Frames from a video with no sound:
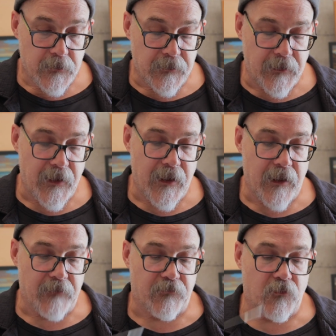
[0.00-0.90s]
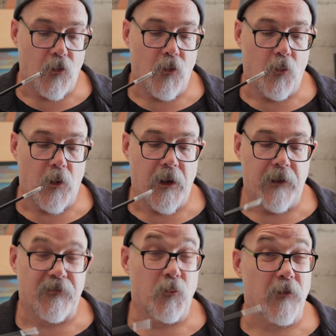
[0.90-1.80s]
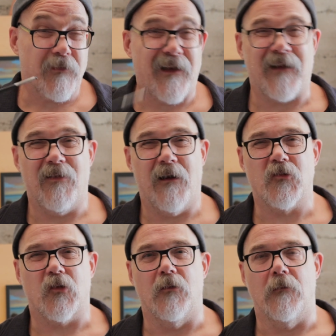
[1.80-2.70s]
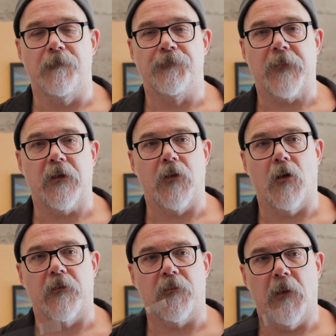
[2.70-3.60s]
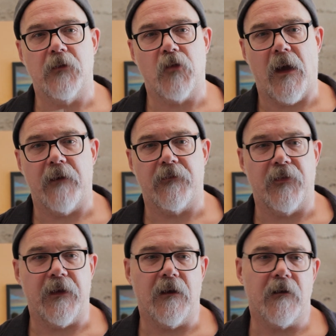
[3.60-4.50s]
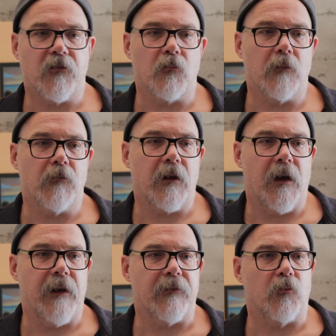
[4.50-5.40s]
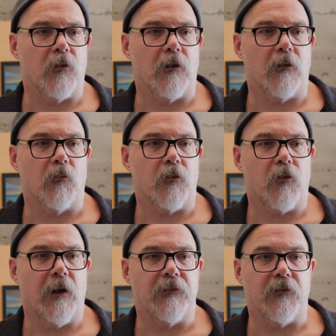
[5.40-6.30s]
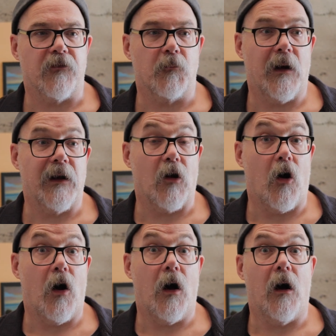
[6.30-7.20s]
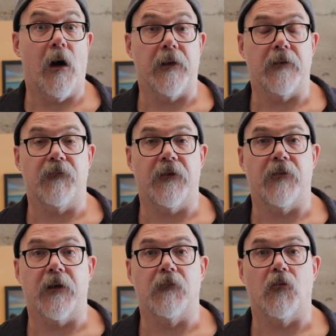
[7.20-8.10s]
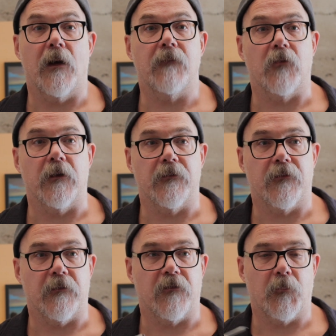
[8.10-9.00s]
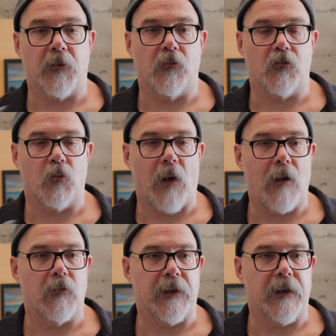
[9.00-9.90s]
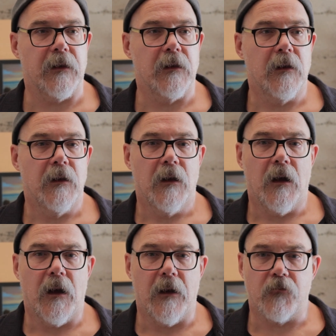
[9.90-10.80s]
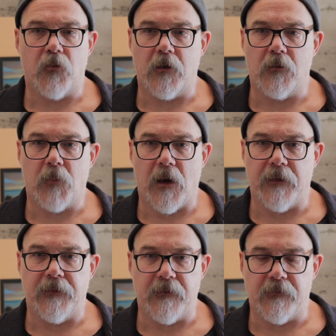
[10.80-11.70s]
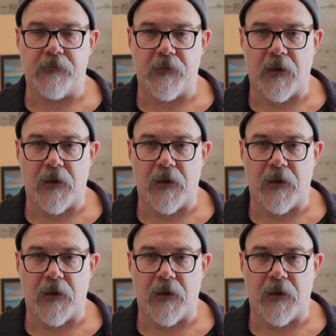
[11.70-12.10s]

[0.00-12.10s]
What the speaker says: Yeah, so it's more psychological. As much as the Hudson River guys were trying to inspire awe and a feeling of reverence and spirituality, triggered by these